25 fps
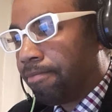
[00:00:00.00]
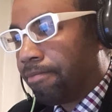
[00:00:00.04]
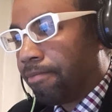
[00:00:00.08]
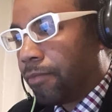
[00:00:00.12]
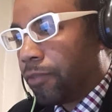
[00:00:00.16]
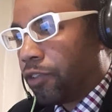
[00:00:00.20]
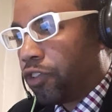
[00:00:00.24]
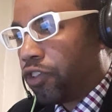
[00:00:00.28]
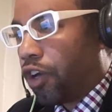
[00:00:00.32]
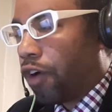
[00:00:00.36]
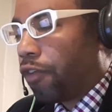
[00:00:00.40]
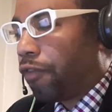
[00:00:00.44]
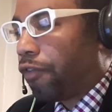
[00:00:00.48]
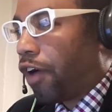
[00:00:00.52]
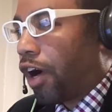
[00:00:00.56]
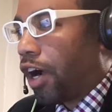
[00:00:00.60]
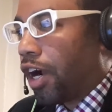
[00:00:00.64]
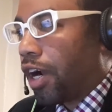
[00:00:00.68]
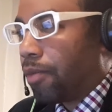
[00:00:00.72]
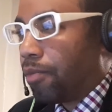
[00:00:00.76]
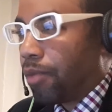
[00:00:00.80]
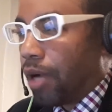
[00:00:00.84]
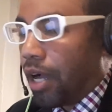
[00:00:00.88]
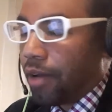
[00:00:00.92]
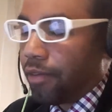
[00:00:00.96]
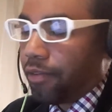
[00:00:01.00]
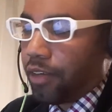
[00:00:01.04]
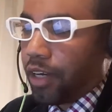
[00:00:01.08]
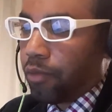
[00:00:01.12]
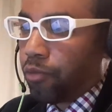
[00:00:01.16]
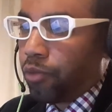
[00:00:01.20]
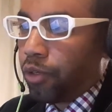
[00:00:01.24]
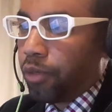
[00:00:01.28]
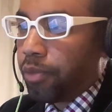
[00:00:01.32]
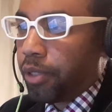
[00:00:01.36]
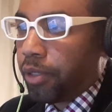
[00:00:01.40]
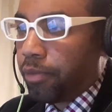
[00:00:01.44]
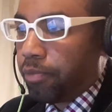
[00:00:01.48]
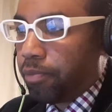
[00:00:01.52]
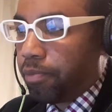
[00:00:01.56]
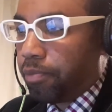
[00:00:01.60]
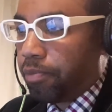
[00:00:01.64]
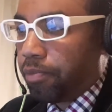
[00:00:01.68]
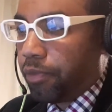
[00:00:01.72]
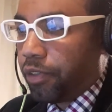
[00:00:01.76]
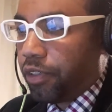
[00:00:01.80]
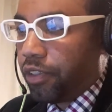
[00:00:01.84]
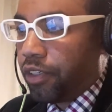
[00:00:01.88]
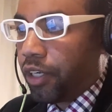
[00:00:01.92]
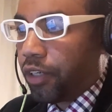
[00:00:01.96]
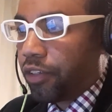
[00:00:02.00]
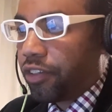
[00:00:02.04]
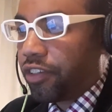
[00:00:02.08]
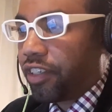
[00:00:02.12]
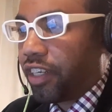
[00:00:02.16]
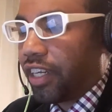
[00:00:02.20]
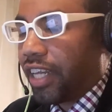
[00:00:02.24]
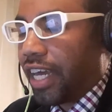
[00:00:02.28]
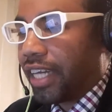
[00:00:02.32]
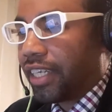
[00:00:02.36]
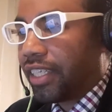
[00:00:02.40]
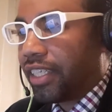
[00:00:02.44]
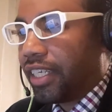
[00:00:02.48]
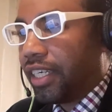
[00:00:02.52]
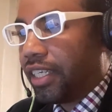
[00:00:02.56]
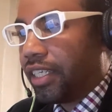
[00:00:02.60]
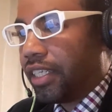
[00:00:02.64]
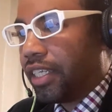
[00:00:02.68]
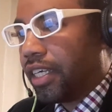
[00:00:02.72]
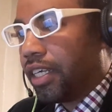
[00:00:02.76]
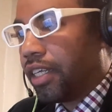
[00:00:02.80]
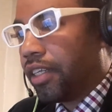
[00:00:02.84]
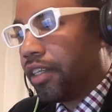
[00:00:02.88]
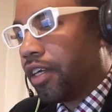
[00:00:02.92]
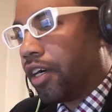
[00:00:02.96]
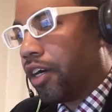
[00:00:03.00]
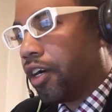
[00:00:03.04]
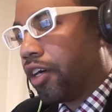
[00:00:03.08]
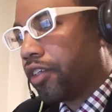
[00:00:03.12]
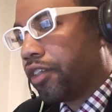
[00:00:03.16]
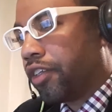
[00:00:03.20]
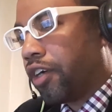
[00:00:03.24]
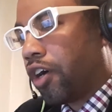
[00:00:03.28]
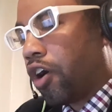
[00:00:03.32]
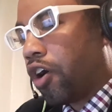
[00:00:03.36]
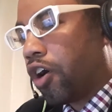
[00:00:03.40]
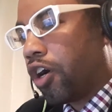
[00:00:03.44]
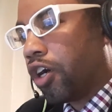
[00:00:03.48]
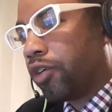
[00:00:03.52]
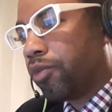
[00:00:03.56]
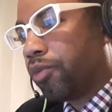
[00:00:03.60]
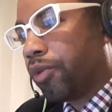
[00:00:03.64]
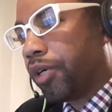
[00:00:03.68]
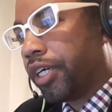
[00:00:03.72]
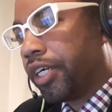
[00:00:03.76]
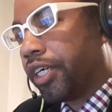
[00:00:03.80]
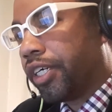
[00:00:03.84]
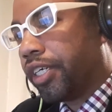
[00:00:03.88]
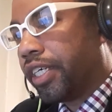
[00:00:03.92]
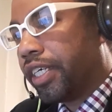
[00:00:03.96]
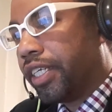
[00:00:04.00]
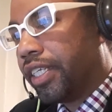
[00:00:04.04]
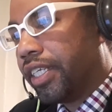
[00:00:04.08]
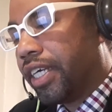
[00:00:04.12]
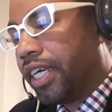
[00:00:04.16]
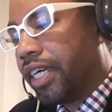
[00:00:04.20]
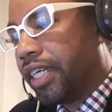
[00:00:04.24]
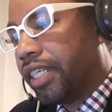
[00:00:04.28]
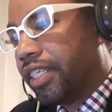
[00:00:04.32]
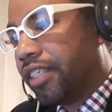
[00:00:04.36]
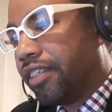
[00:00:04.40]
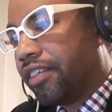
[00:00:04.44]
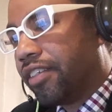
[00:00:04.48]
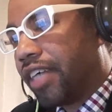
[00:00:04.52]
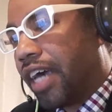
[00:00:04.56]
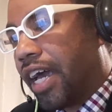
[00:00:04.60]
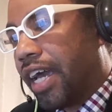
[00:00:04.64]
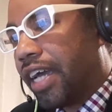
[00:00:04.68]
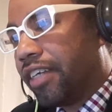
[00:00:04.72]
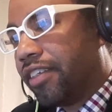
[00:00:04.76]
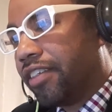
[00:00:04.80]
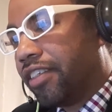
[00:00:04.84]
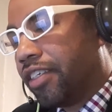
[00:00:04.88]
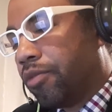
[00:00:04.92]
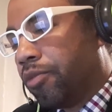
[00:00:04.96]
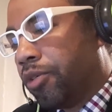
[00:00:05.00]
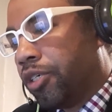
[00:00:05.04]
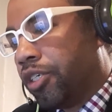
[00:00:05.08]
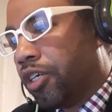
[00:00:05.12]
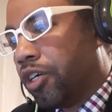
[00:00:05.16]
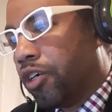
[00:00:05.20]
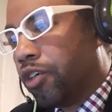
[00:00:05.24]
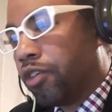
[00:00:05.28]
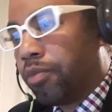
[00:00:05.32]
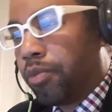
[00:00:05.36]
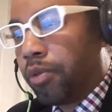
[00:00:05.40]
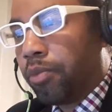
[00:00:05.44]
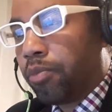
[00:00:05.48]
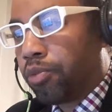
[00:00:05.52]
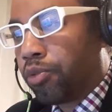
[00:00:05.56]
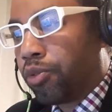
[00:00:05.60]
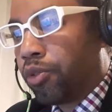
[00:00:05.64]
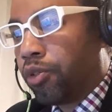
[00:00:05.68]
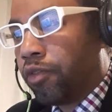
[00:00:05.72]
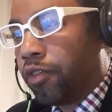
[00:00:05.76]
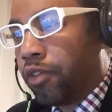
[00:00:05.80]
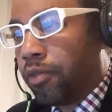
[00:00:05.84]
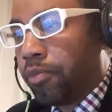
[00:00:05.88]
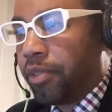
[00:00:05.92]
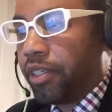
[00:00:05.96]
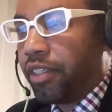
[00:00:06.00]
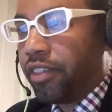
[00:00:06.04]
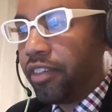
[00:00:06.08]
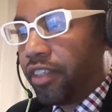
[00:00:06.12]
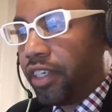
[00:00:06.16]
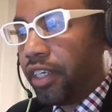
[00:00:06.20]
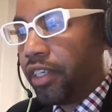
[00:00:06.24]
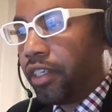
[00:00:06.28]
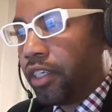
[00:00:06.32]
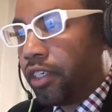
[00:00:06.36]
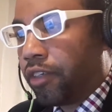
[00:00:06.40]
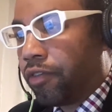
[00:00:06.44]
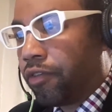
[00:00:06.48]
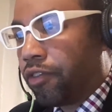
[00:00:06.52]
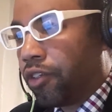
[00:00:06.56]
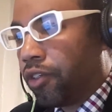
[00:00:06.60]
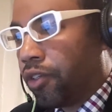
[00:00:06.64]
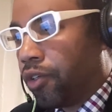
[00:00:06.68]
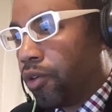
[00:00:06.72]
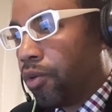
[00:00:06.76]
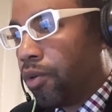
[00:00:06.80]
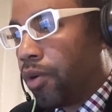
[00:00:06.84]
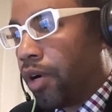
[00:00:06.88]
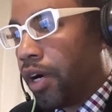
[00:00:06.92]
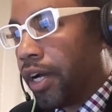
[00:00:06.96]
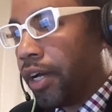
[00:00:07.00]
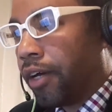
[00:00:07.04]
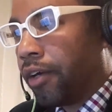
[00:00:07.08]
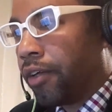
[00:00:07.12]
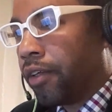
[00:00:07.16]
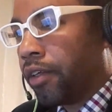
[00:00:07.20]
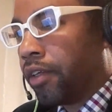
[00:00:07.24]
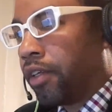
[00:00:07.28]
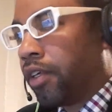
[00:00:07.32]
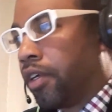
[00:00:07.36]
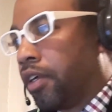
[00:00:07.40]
So far, we've been, selecting the hardware and the science that we know has been proven and been sitting there for a little while.